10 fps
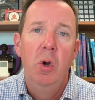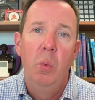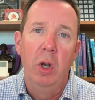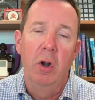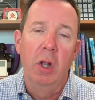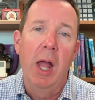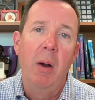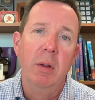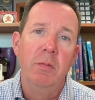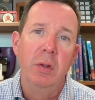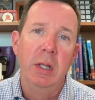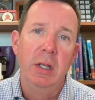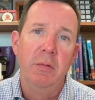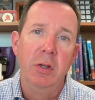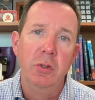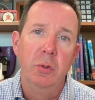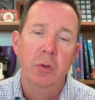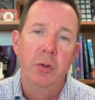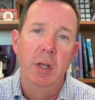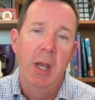we are allowing for the
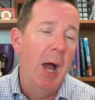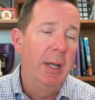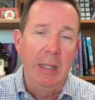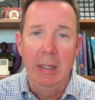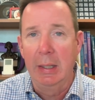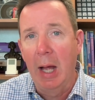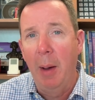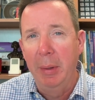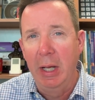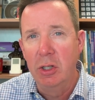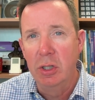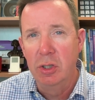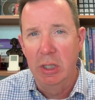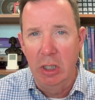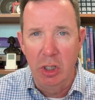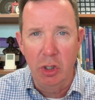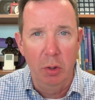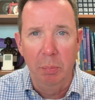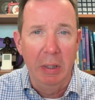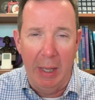individuals not needing accommodations and
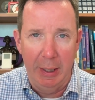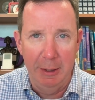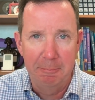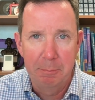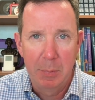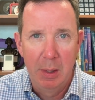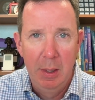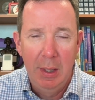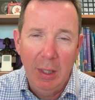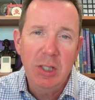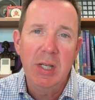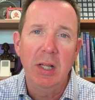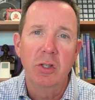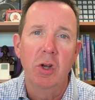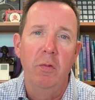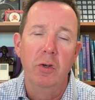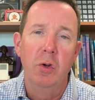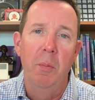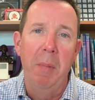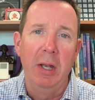additional planning. Now let's take this over
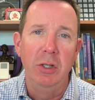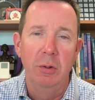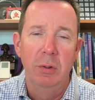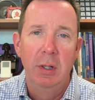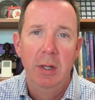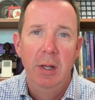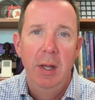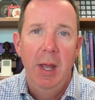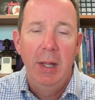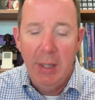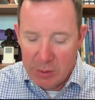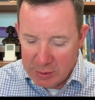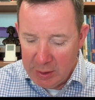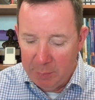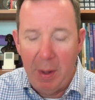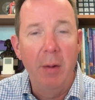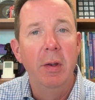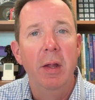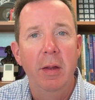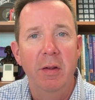to a menu. And let's think
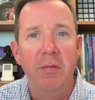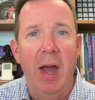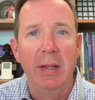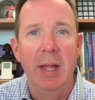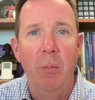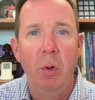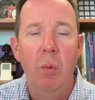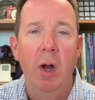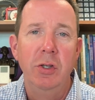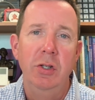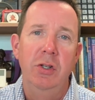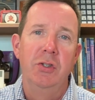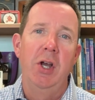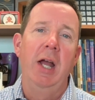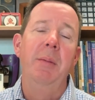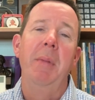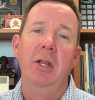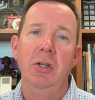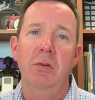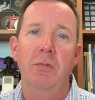about the fact that we want to design a
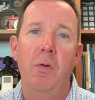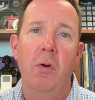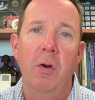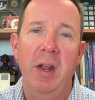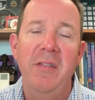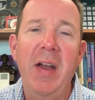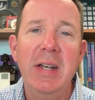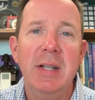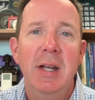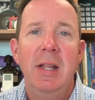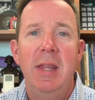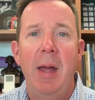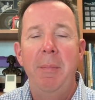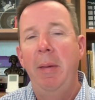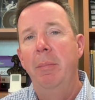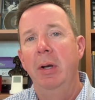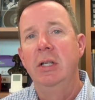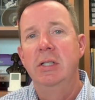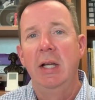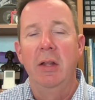menu for an event that maybe
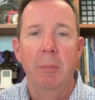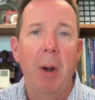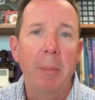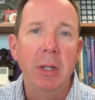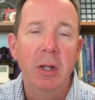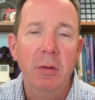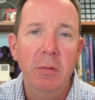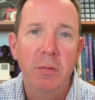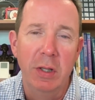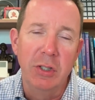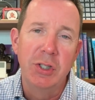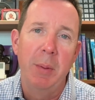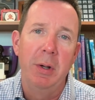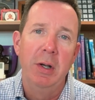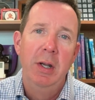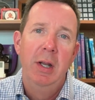brings together a barbecue for the summer,